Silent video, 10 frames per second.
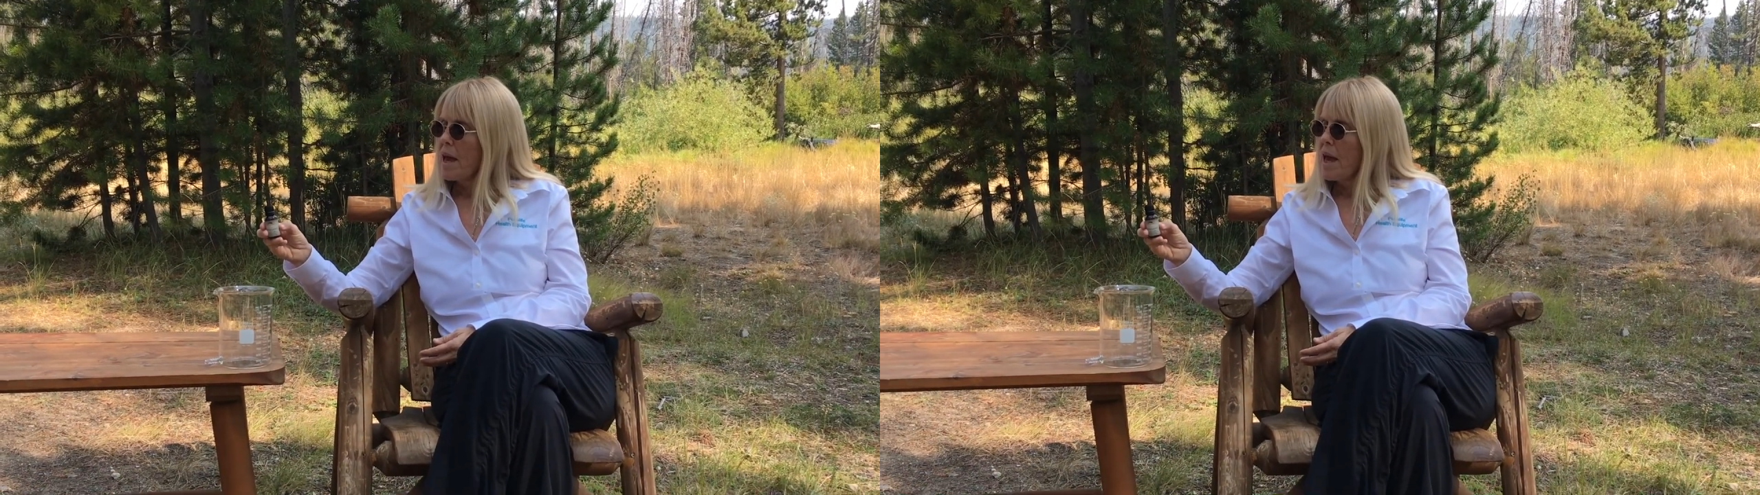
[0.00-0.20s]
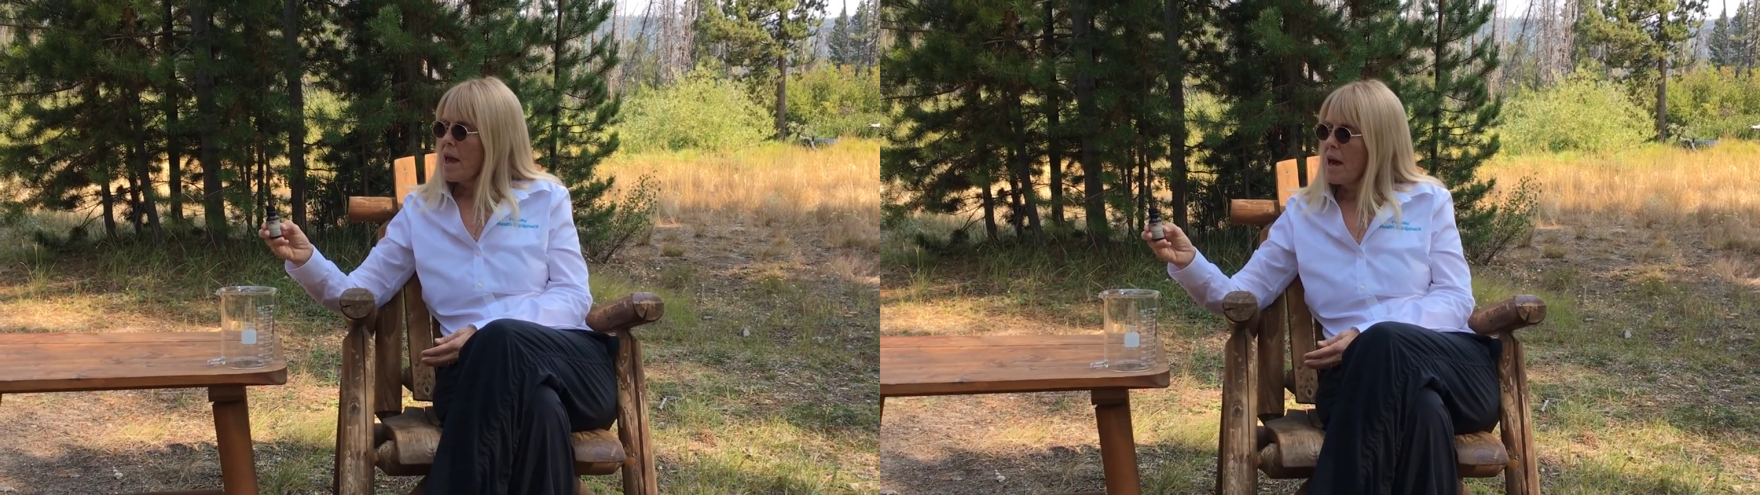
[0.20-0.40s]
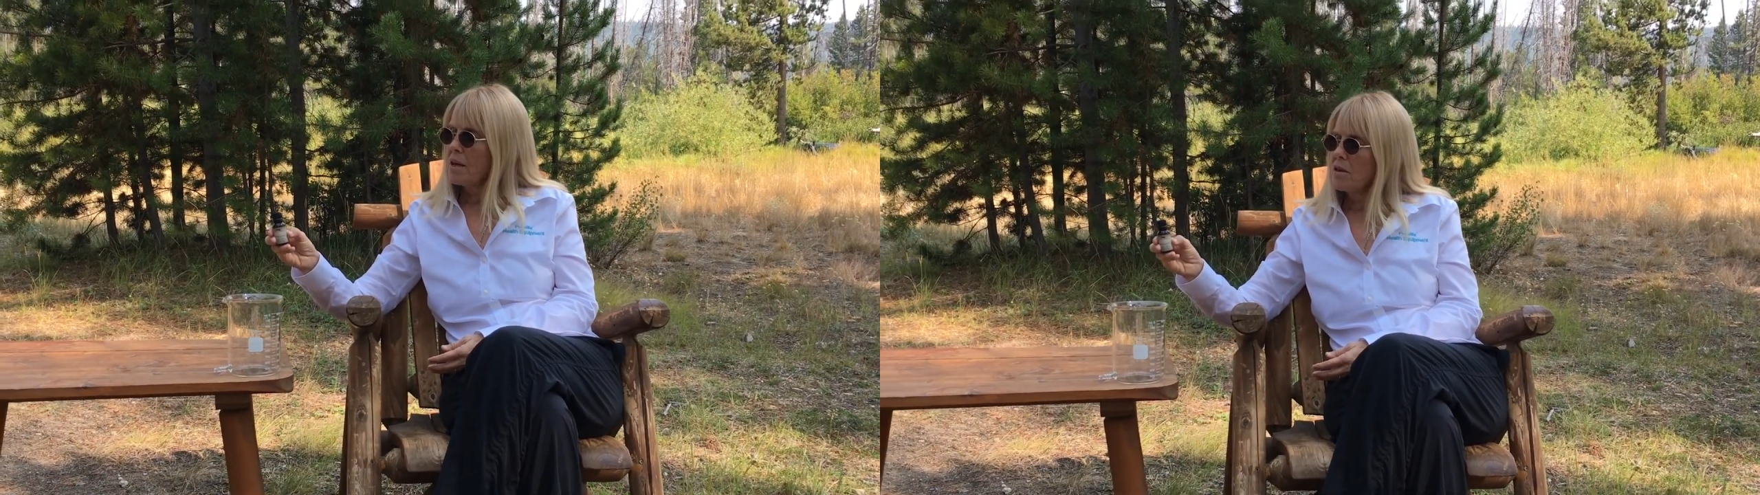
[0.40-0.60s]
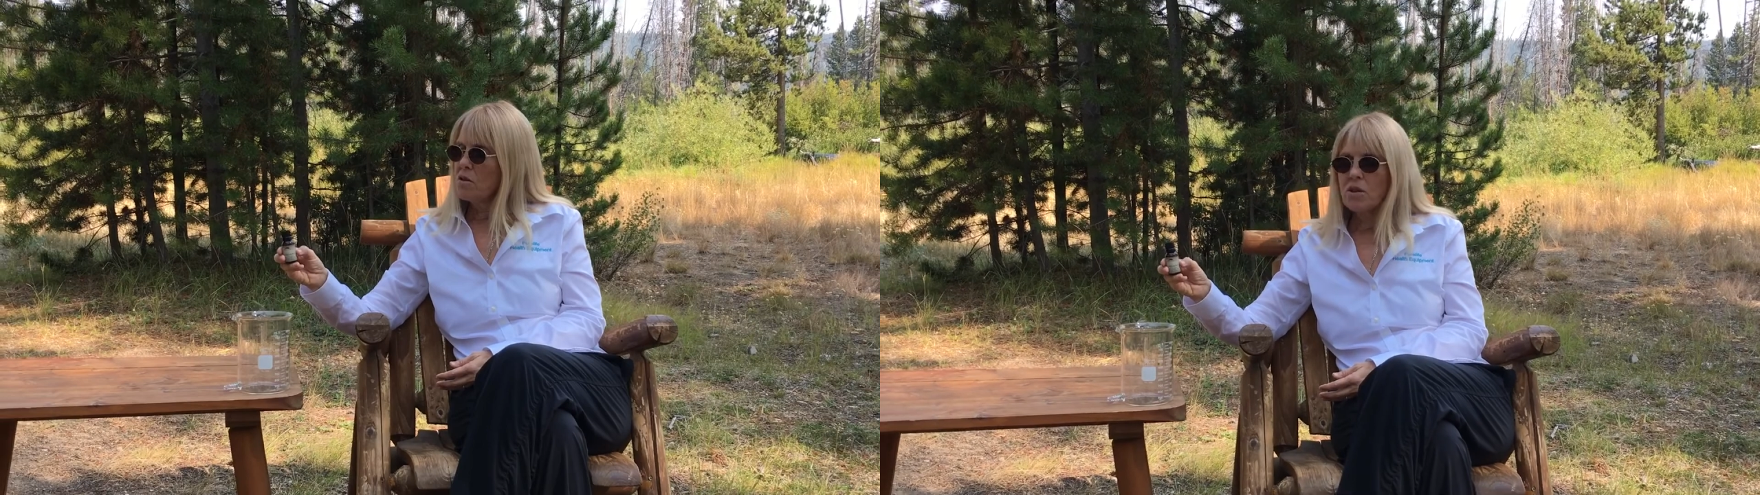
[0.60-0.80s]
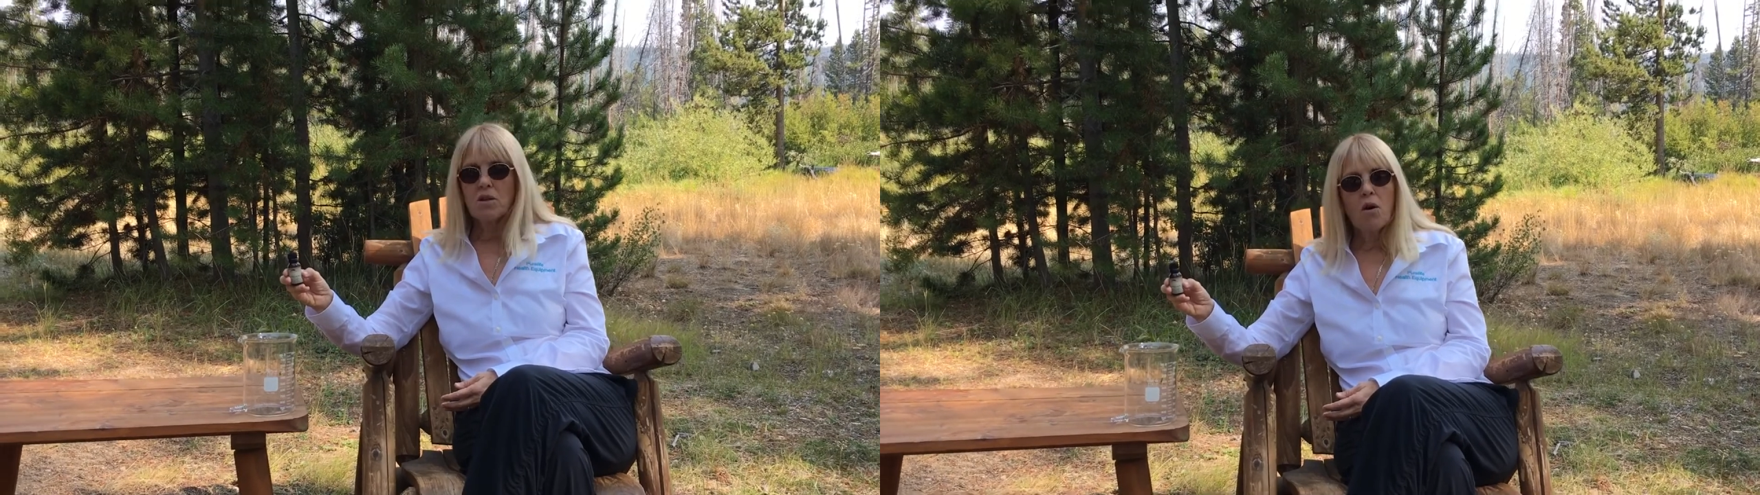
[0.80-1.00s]
And
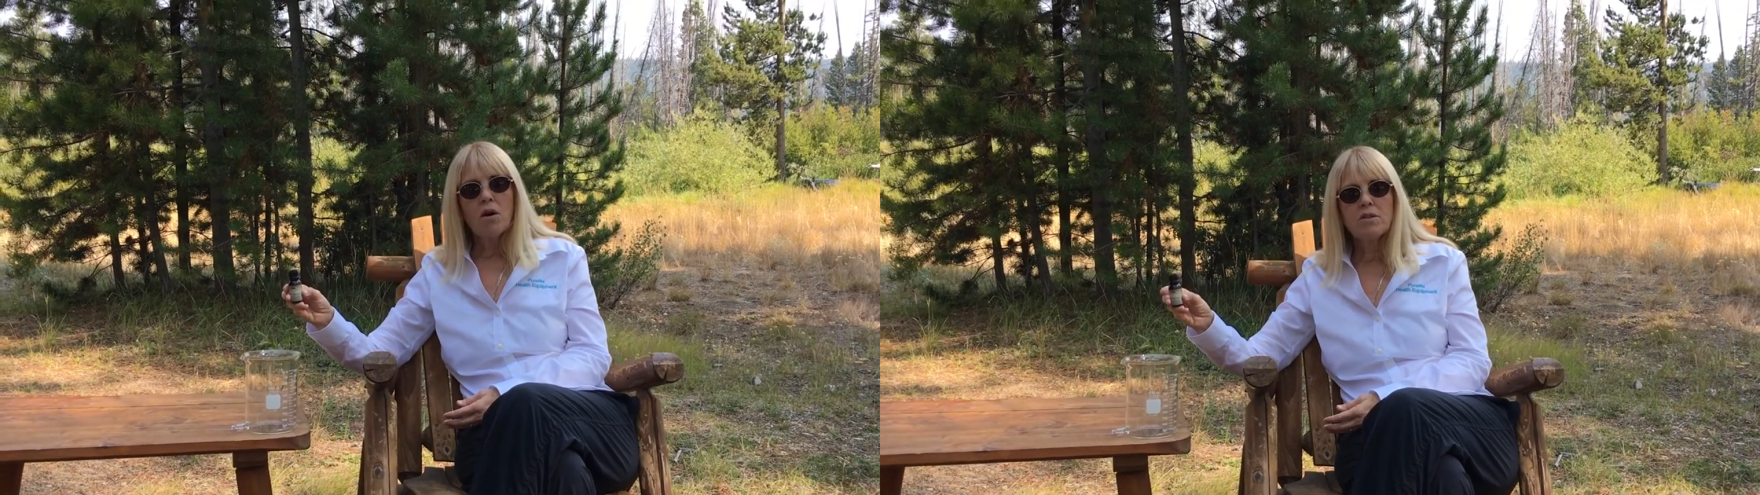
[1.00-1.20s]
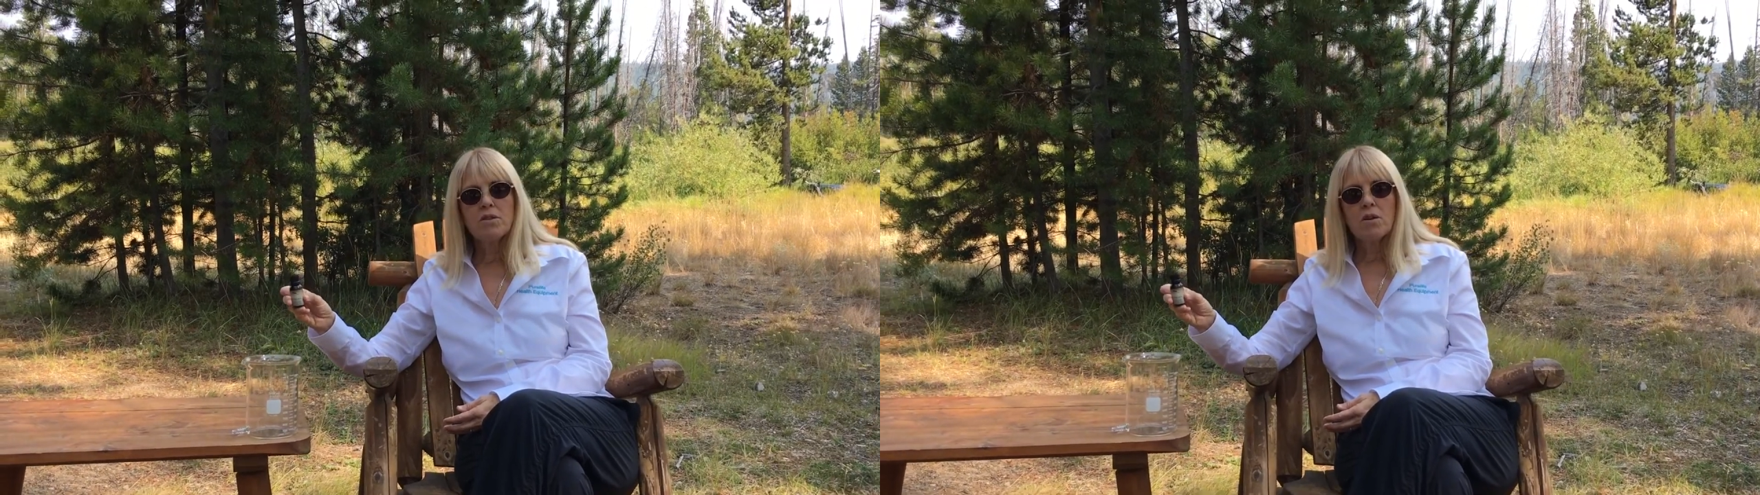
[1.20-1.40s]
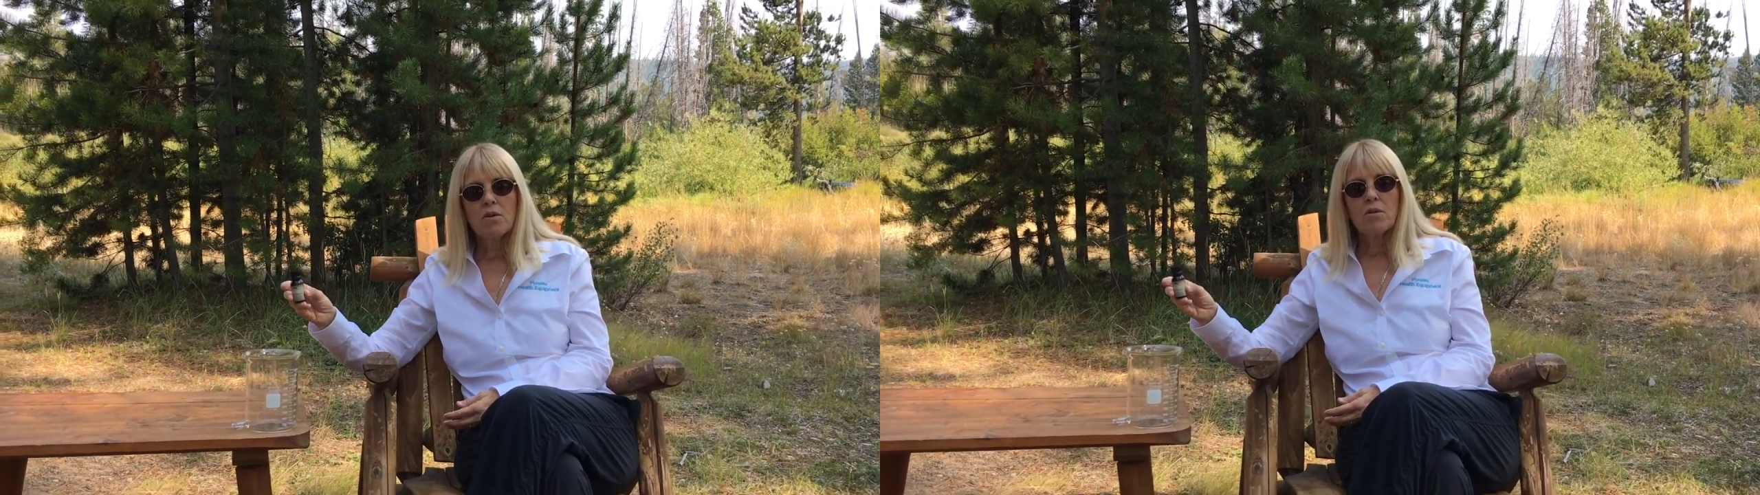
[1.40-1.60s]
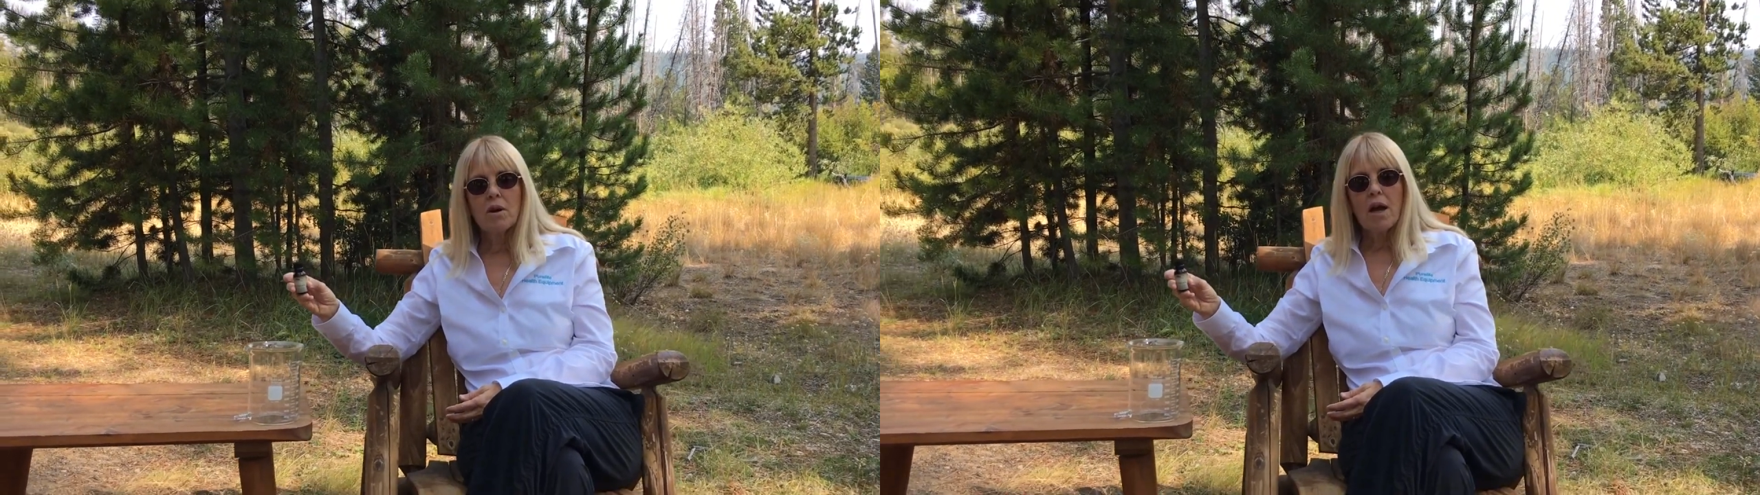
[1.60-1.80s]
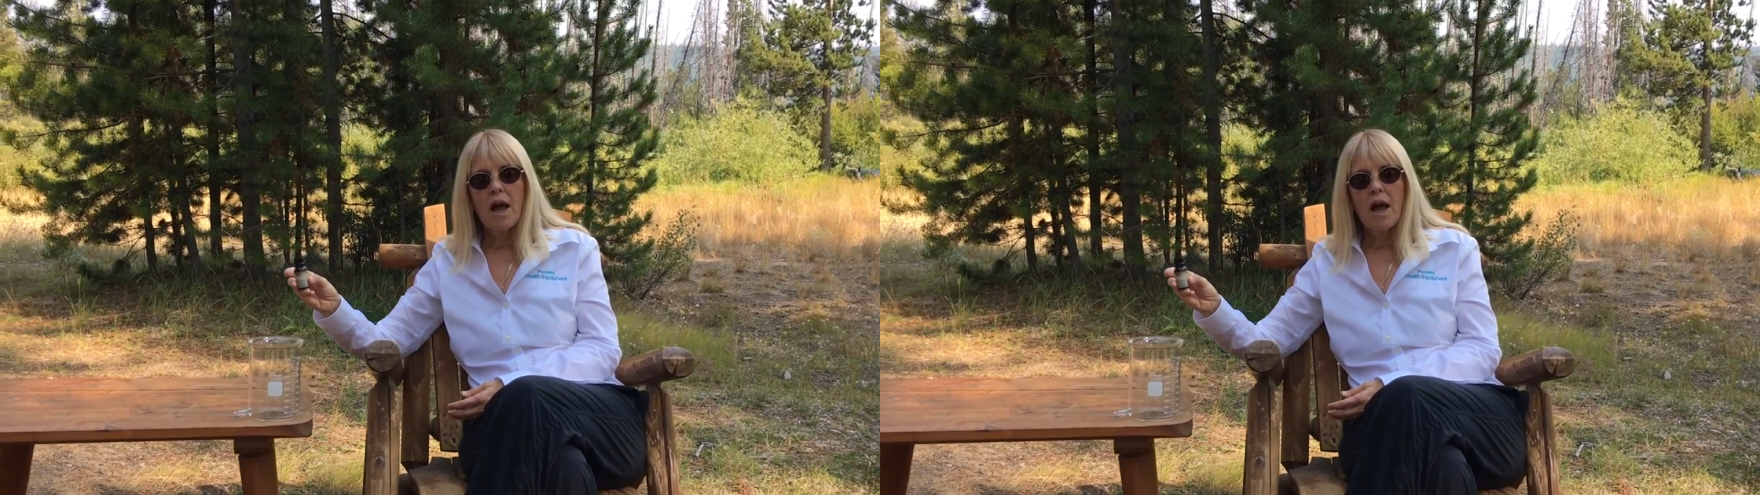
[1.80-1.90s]
you can also